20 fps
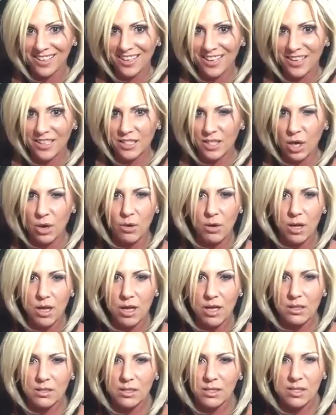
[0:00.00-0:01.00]
So
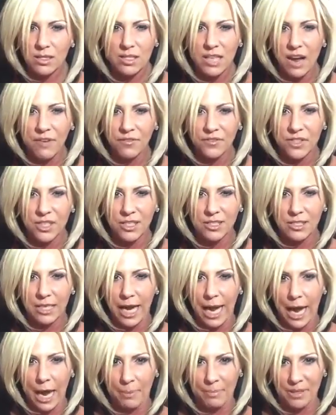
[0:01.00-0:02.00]
stuff just
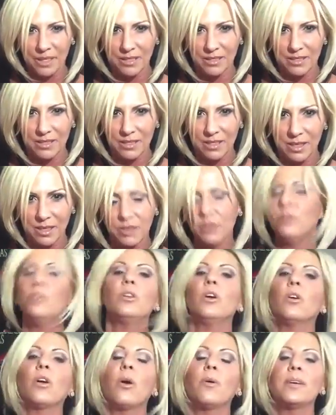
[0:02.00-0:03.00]
happens. You
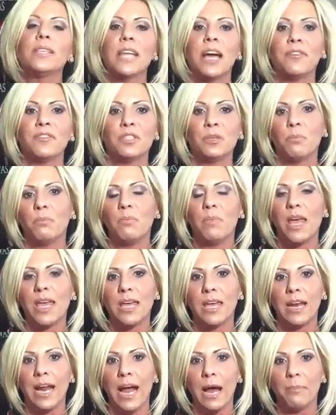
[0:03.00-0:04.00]
don't always have to make
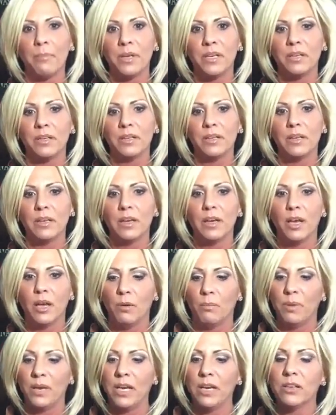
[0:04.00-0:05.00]
it happen.
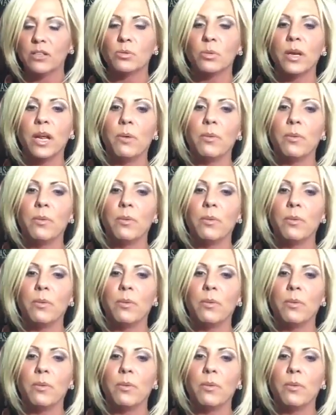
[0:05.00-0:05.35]
But here's what I